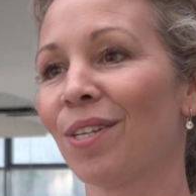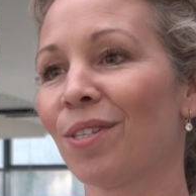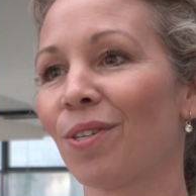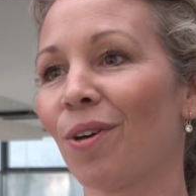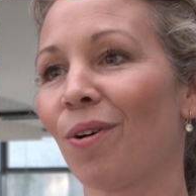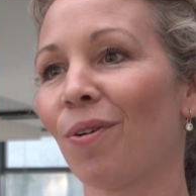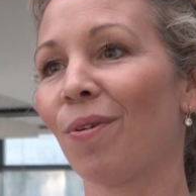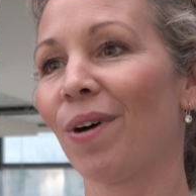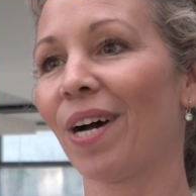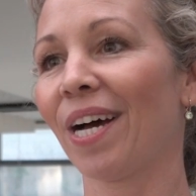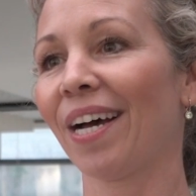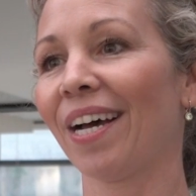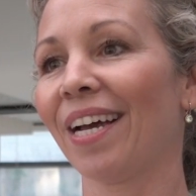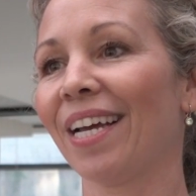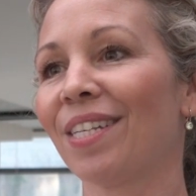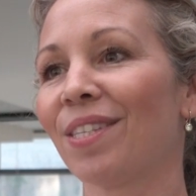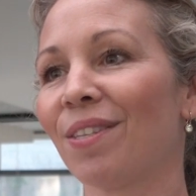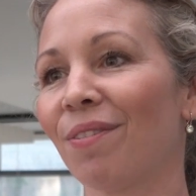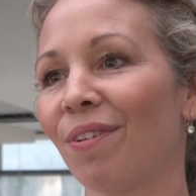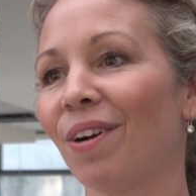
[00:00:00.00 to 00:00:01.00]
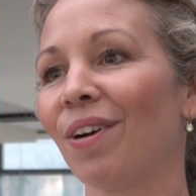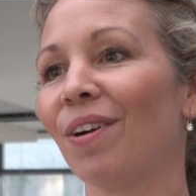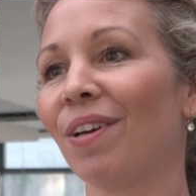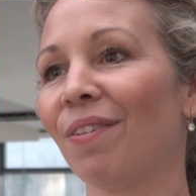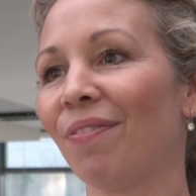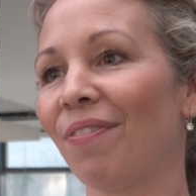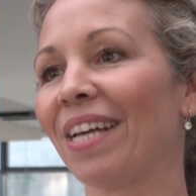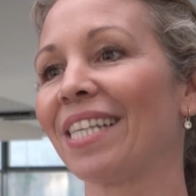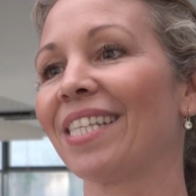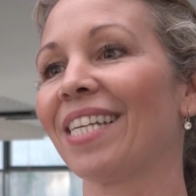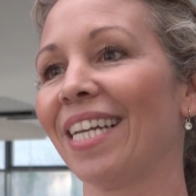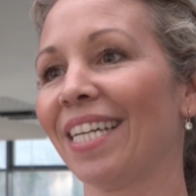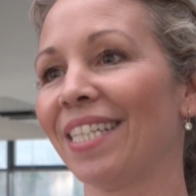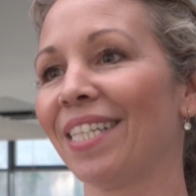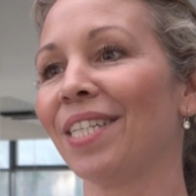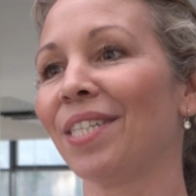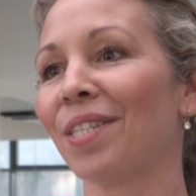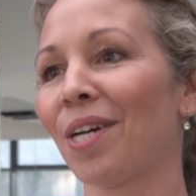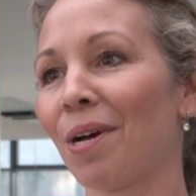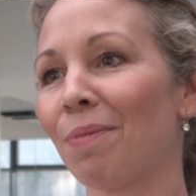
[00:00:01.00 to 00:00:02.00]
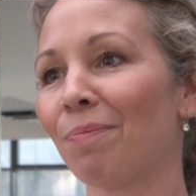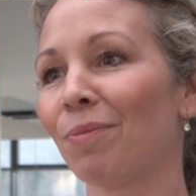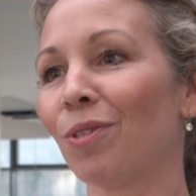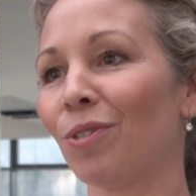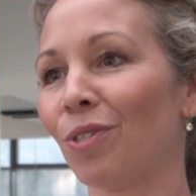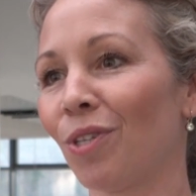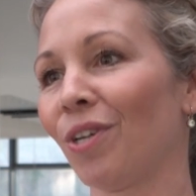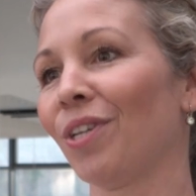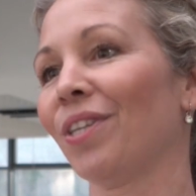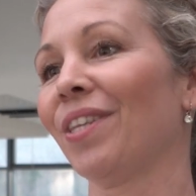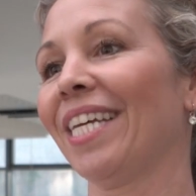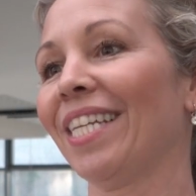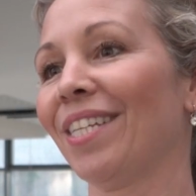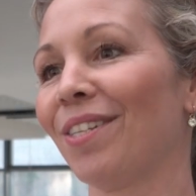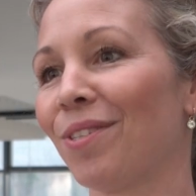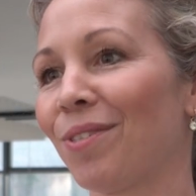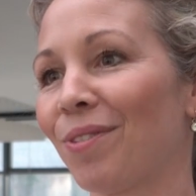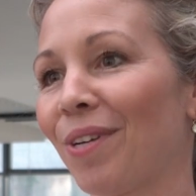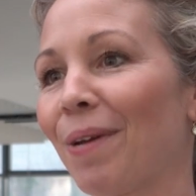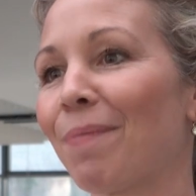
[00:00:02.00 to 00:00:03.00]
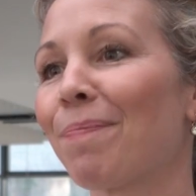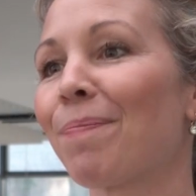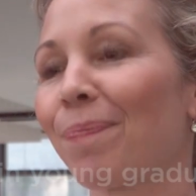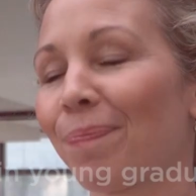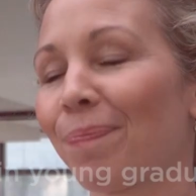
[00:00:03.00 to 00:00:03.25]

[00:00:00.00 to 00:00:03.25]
So uh, it's a very fascinating time to join the industry.